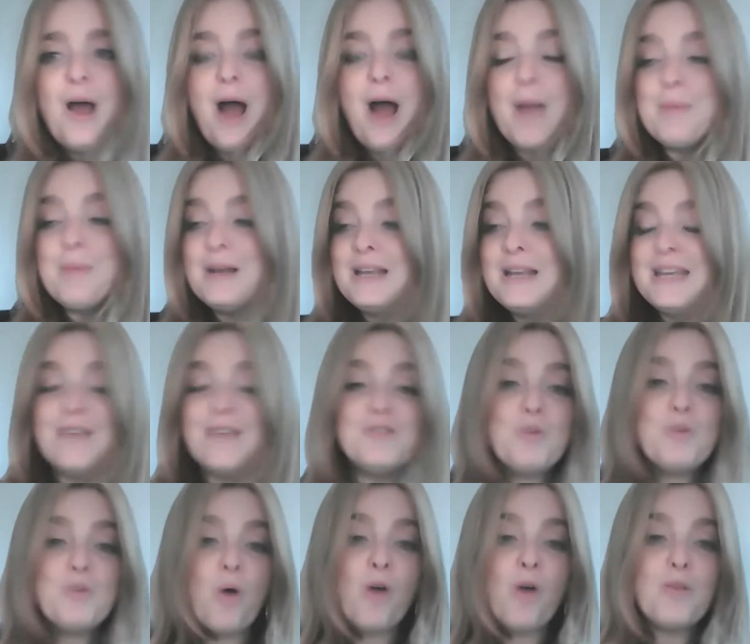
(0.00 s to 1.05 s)
I'm going to give
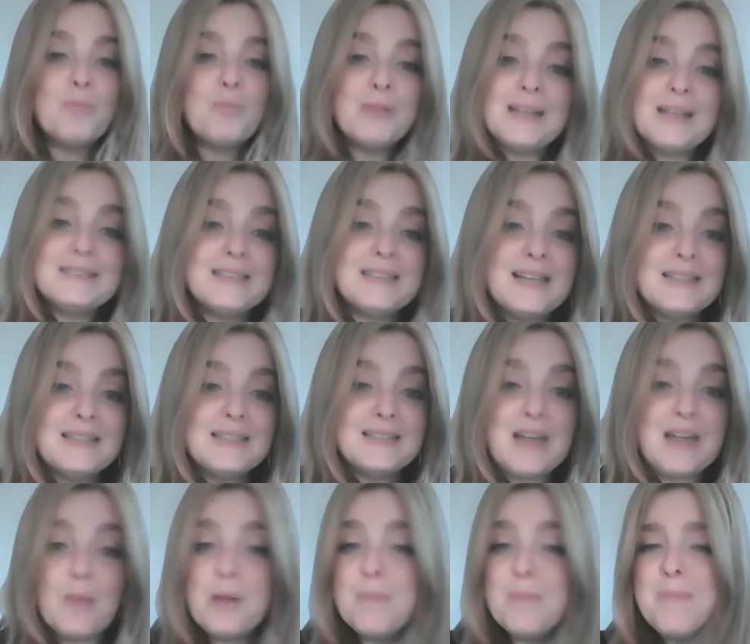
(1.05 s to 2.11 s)
you all the blessings and
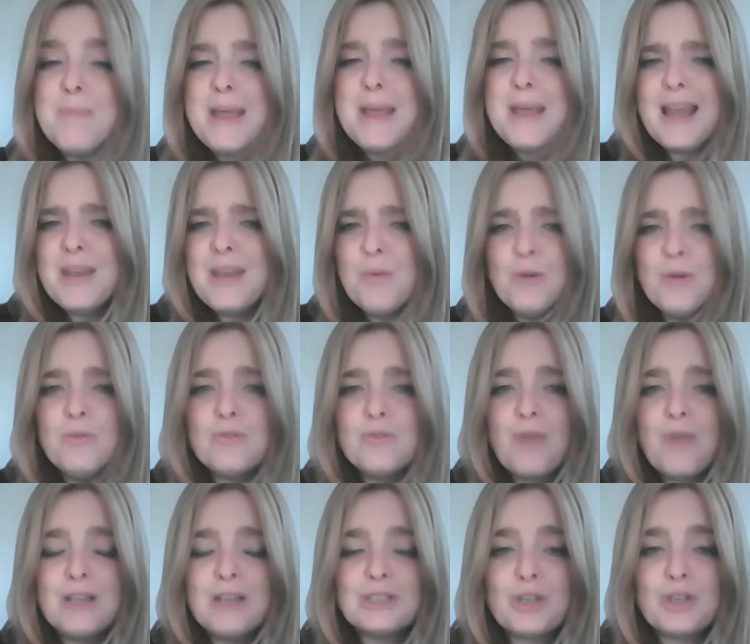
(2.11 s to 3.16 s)
I'm going to make anyone who
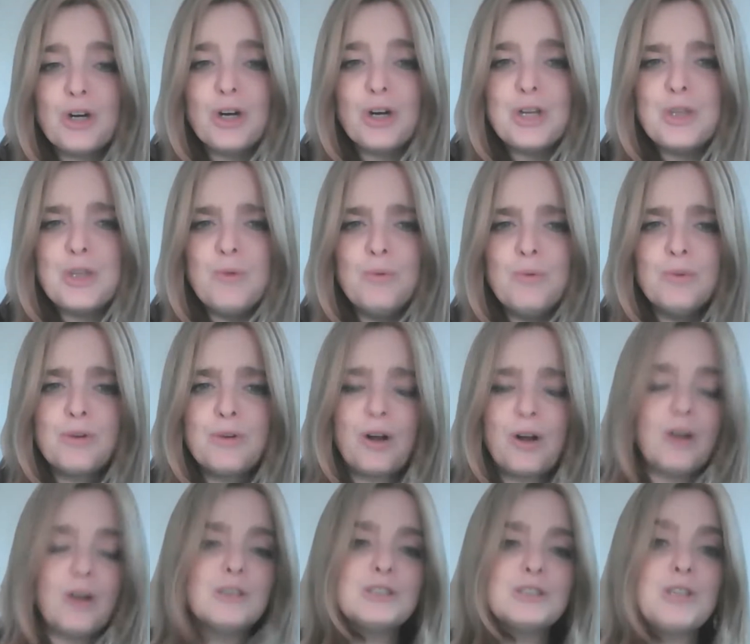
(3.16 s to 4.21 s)
tries to hurt you
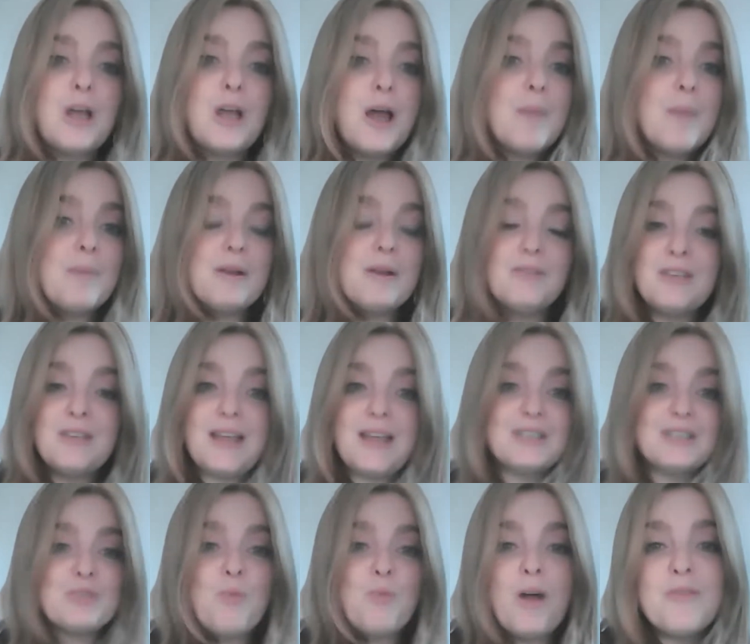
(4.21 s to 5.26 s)
cursed. But
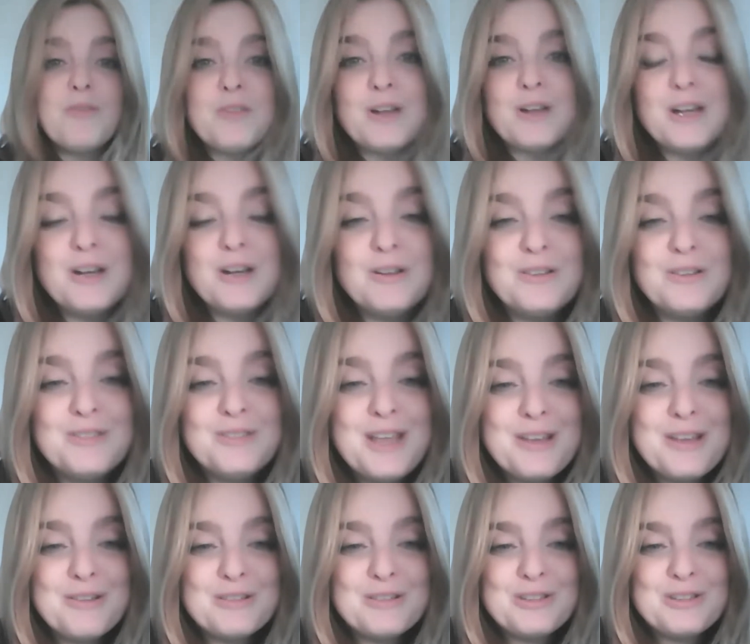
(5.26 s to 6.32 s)
guess what? They're going to
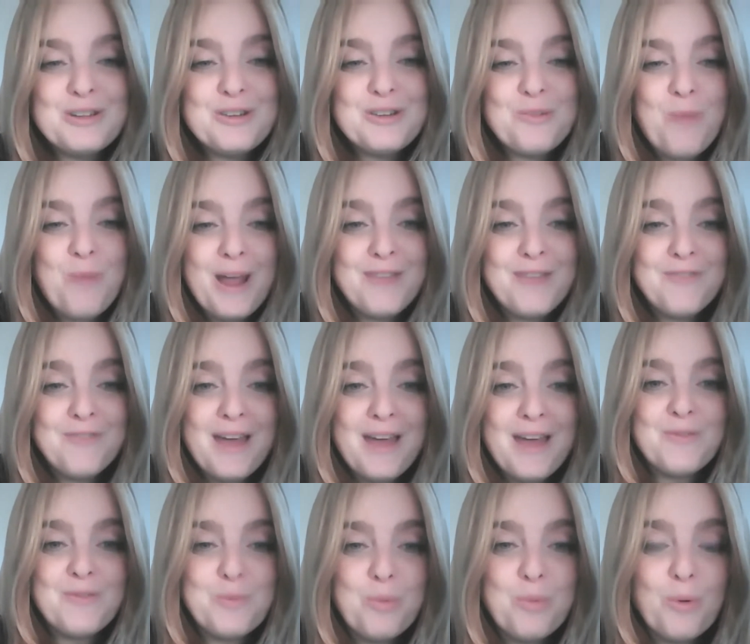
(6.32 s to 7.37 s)
take your, your wife
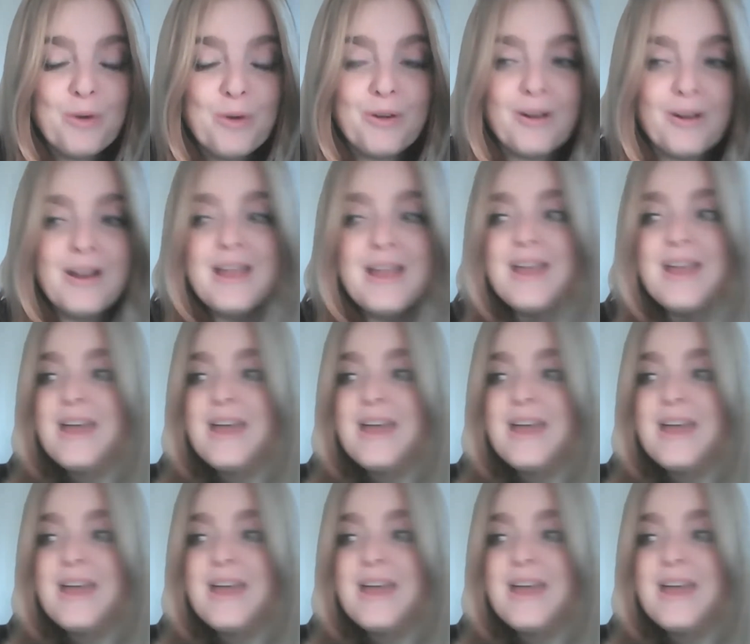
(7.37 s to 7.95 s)
at the border.